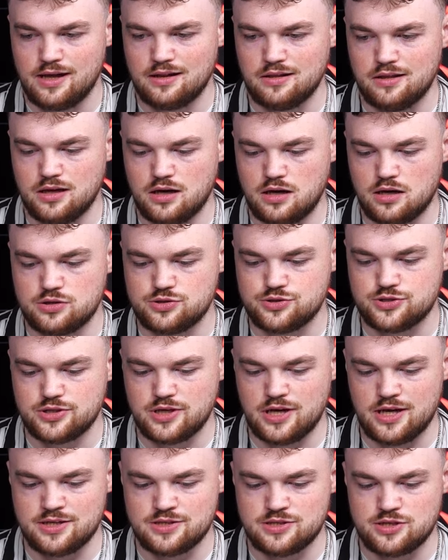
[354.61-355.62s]
large
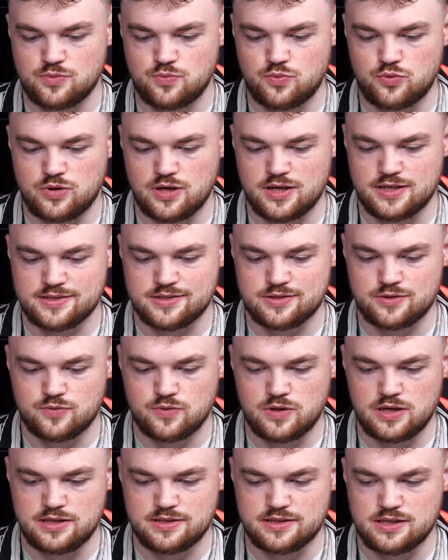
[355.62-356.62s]

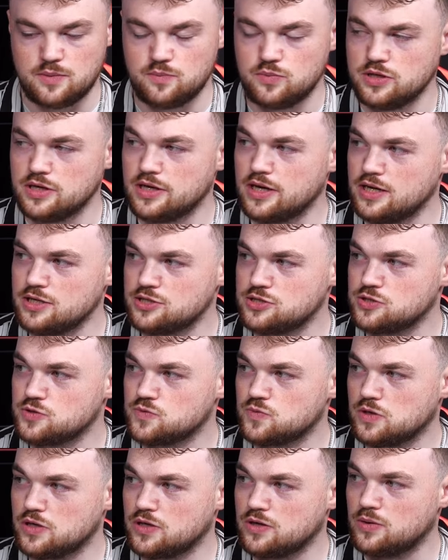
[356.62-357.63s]
enterprise-grade
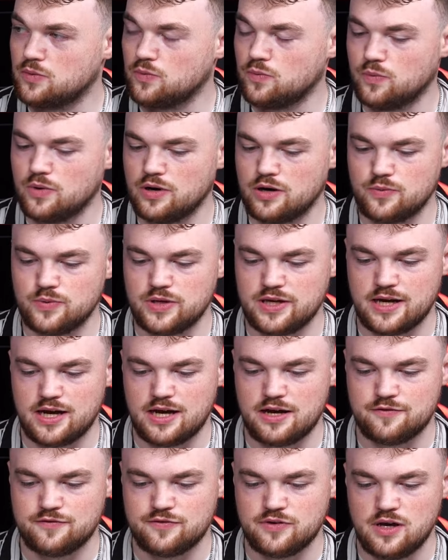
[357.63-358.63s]
applications where we have